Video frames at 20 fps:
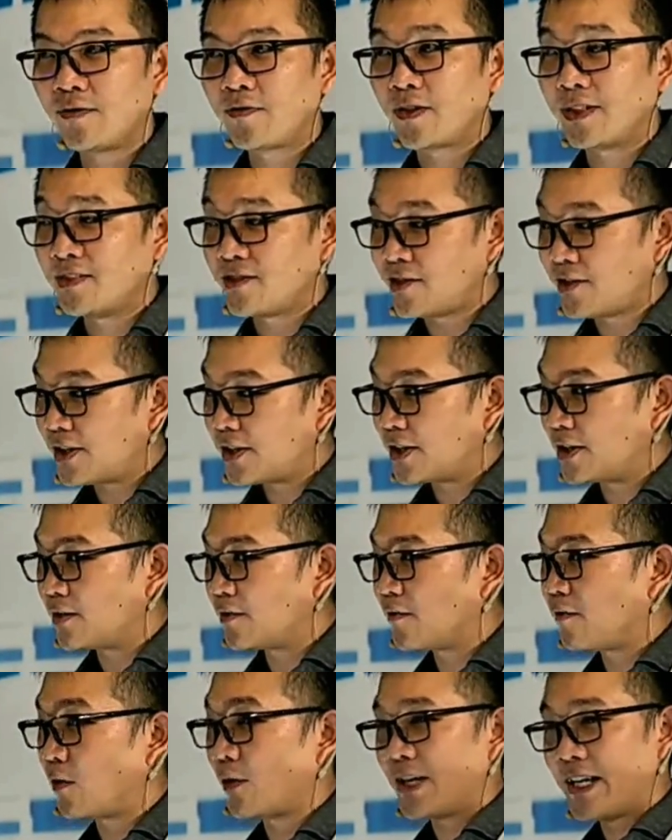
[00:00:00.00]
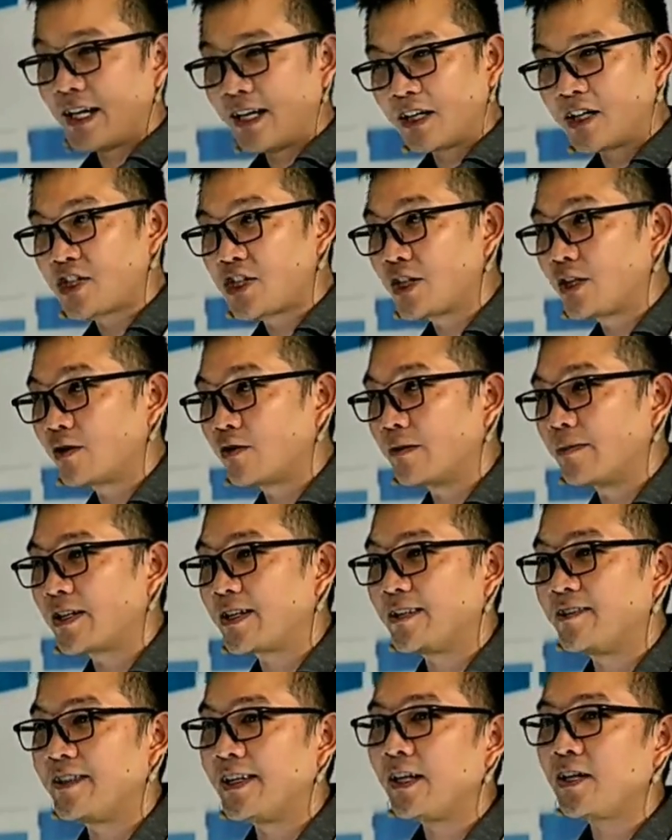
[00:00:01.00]
of concern for young children,
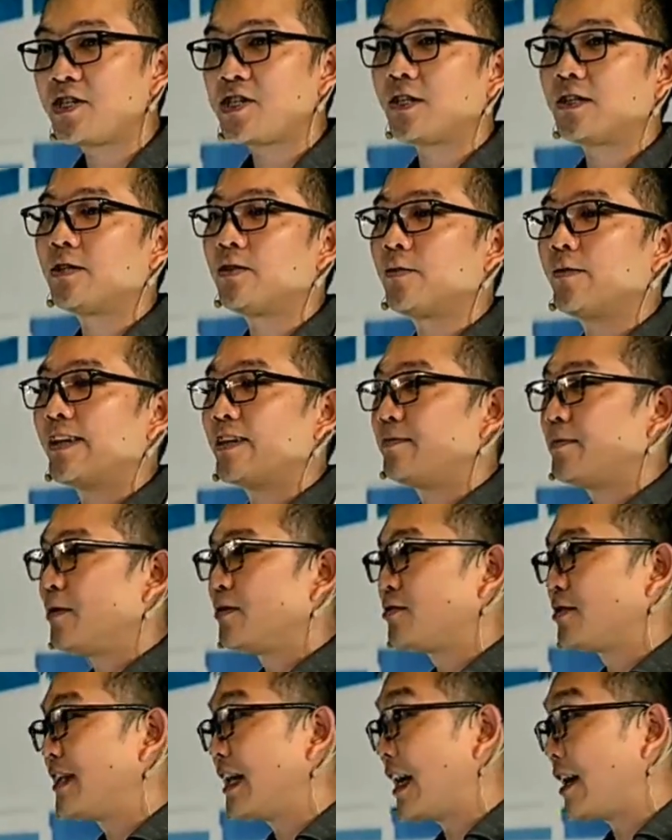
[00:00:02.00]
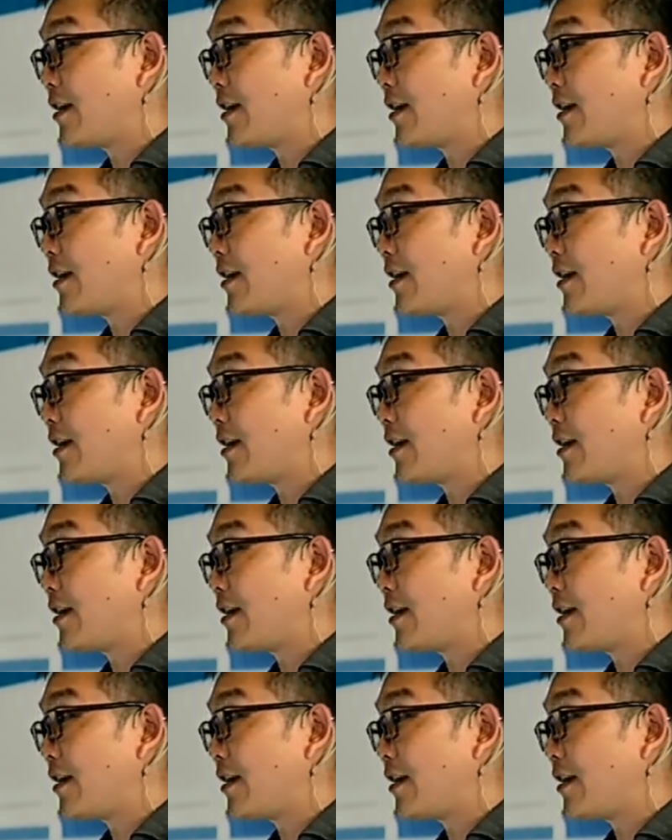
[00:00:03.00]
because young children who are exposed to